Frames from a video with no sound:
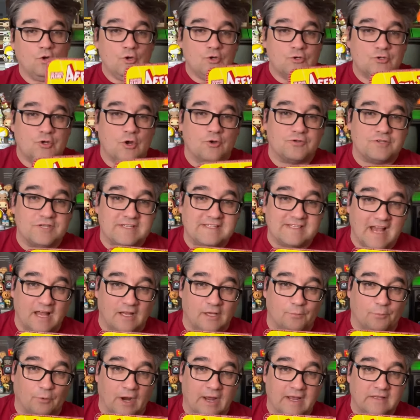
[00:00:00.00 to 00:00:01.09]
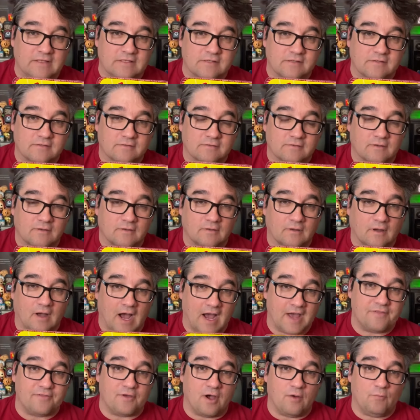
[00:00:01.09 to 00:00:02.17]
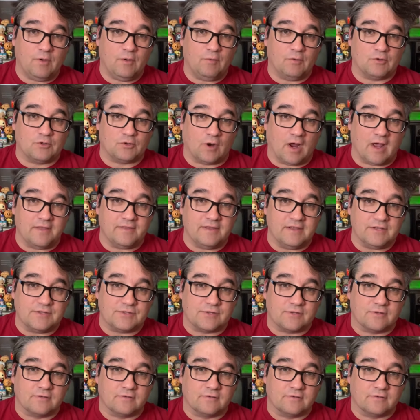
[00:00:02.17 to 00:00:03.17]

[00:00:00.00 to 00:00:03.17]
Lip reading: So to celebrate, I thought we would try these.